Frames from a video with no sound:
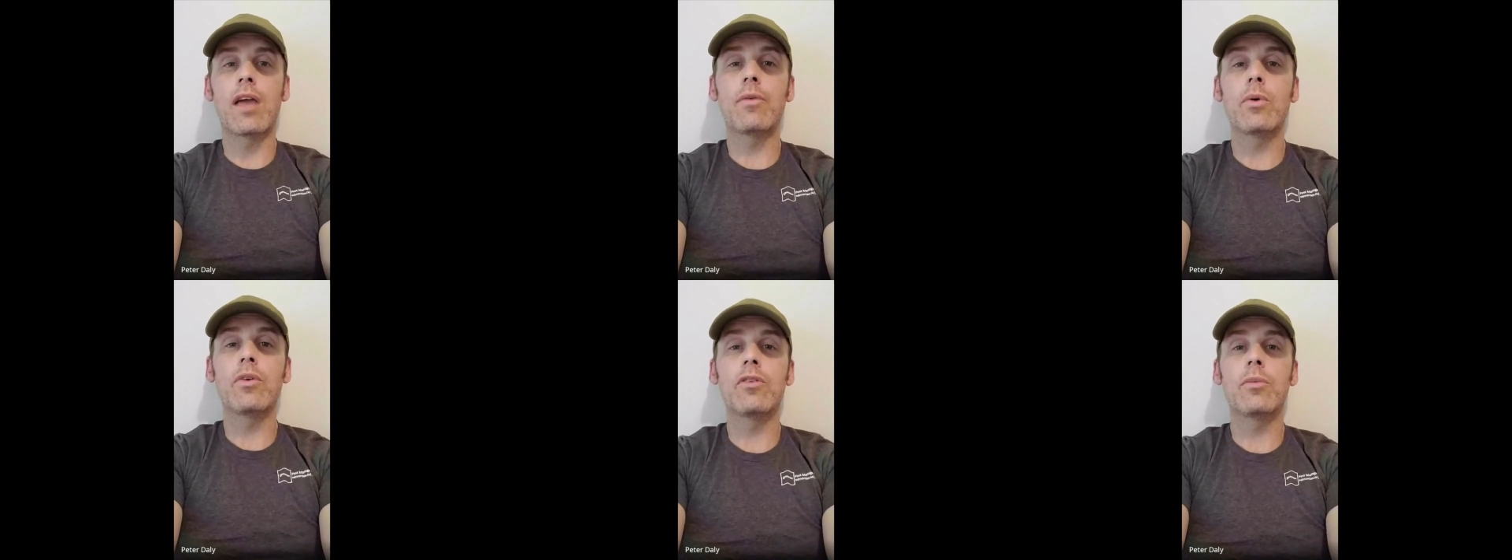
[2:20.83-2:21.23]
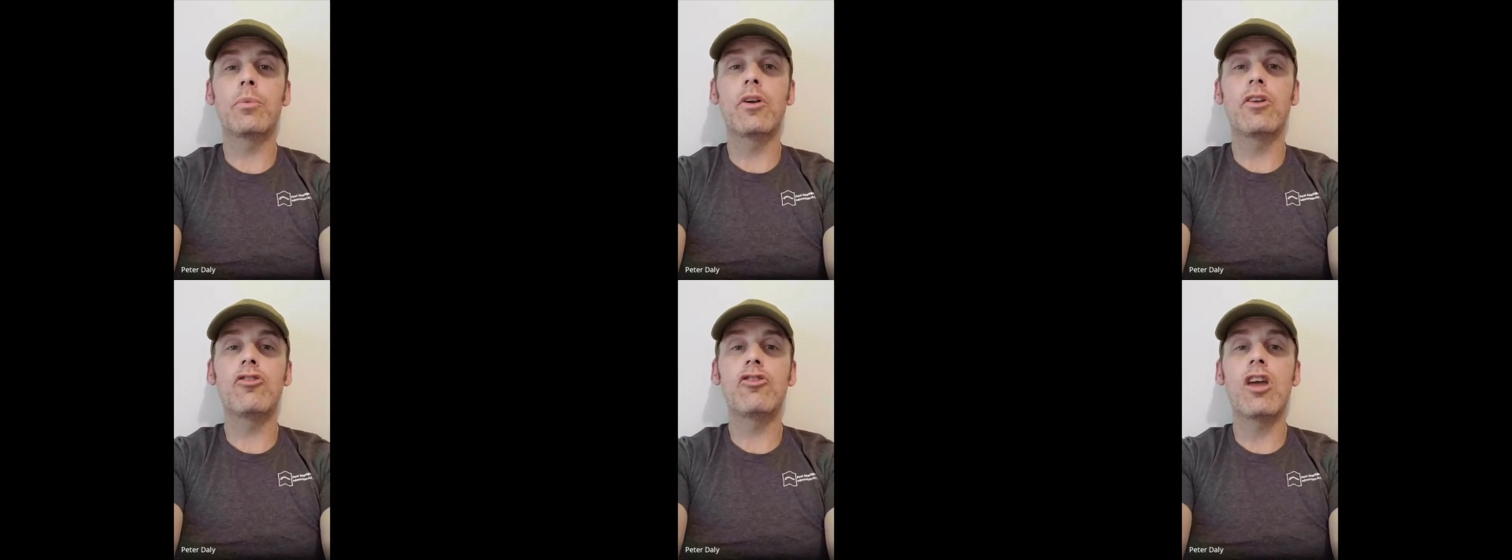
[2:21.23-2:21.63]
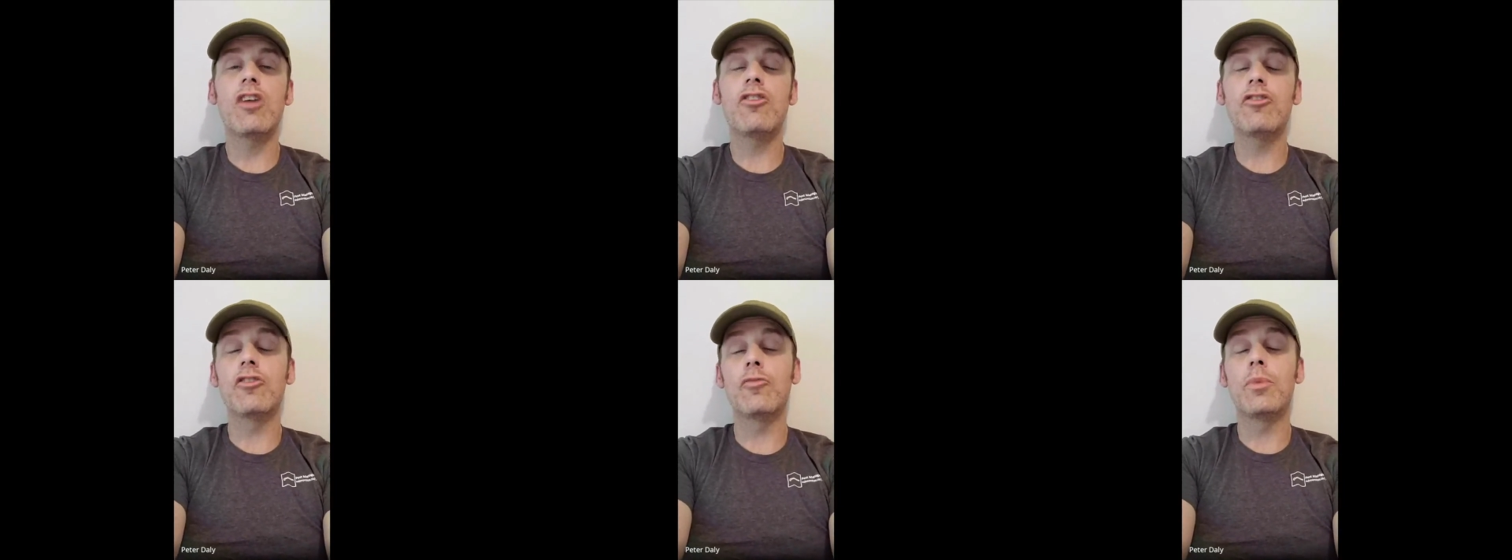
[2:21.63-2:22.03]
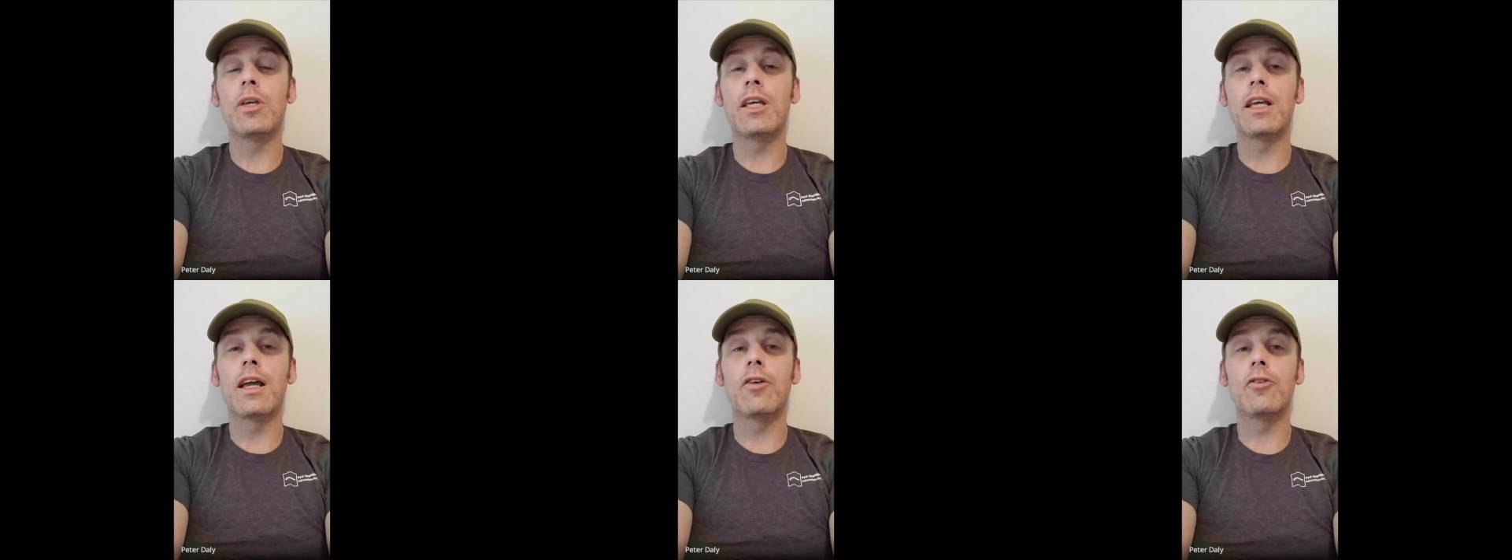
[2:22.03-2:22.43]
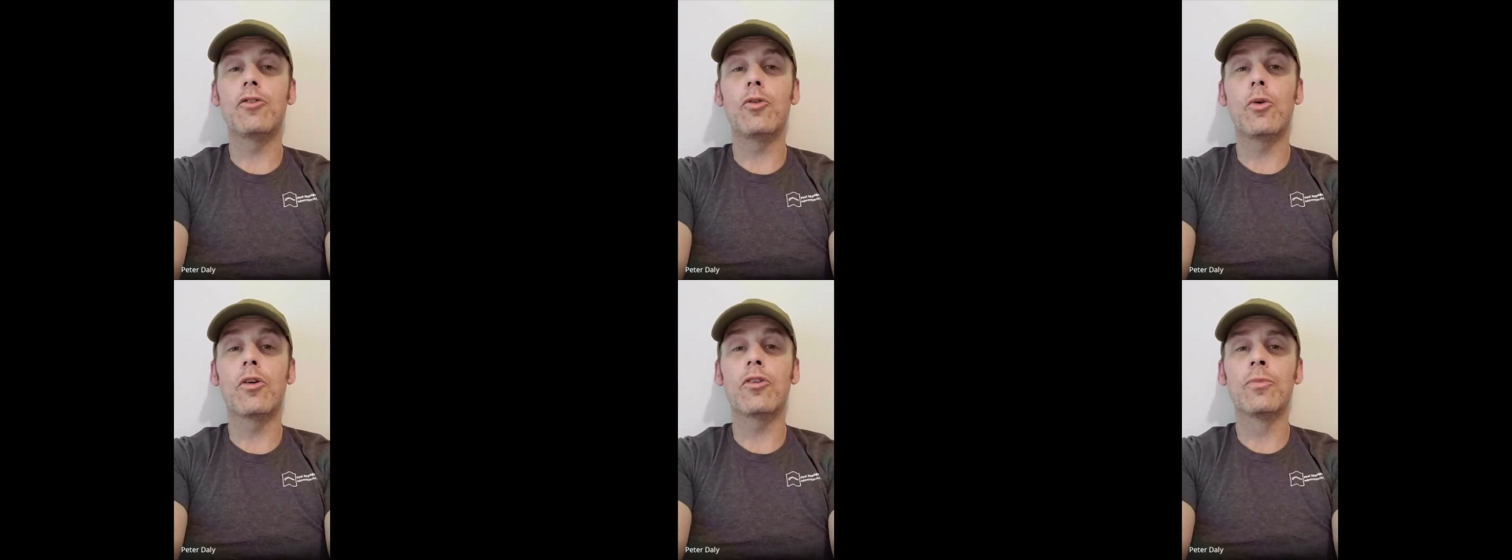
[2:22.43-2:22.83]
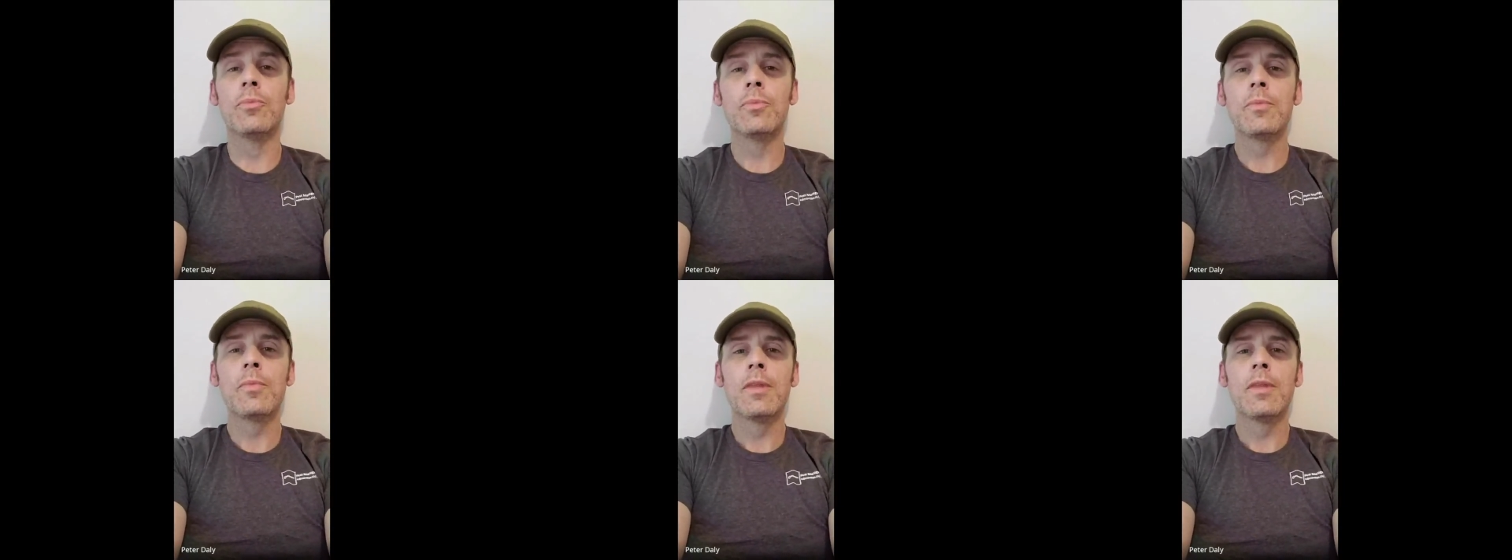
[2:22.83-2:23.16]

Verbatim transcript: everyone's appreciation of being outdoors.